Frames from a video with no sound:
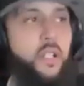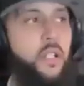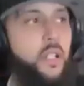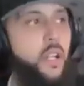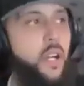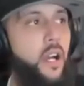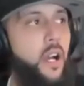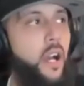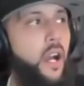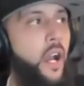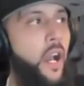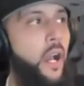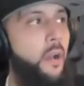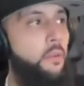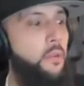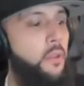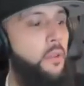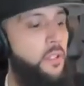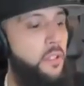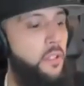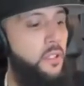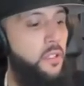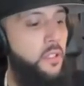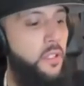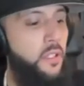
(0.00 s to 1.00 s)
I'm gonna
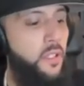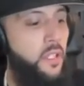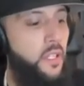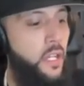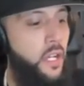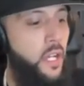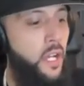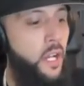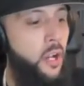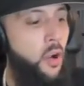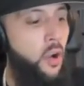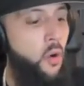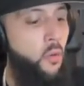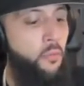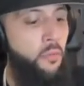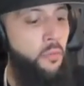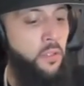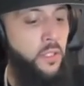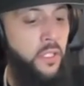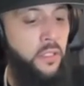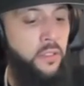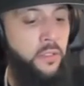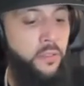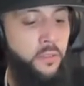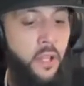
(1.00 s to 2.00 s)
hopefully
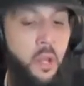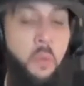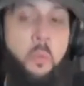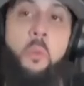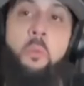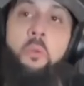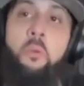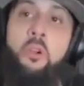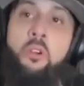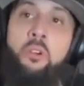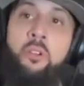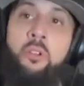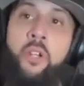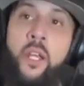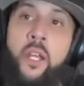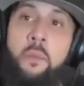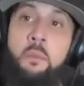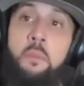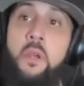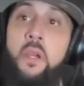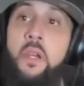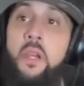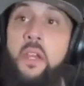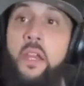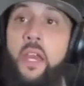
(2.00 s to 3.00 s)
develop a program
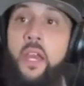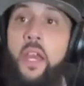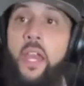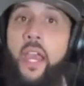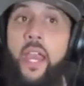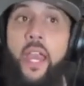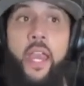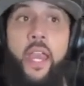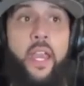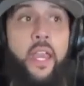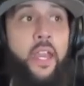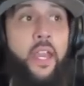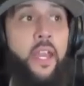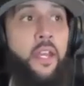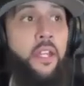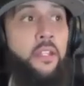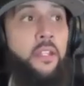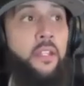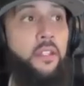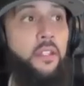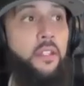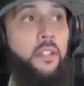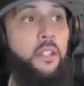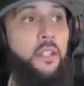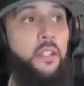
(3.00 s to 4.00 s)
and
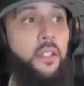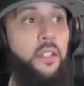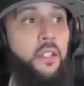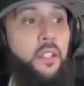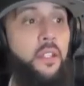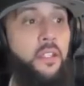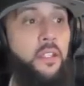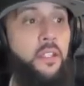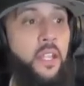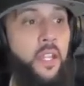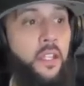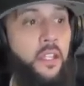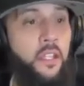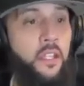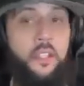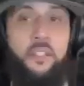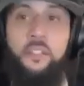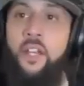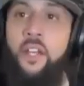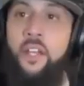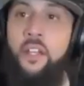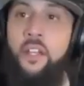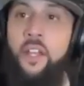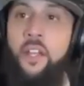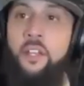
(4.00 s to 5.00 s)
get kids out of
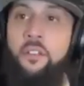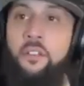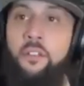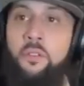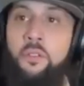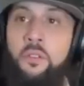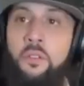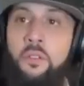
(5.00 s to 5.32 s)
high school,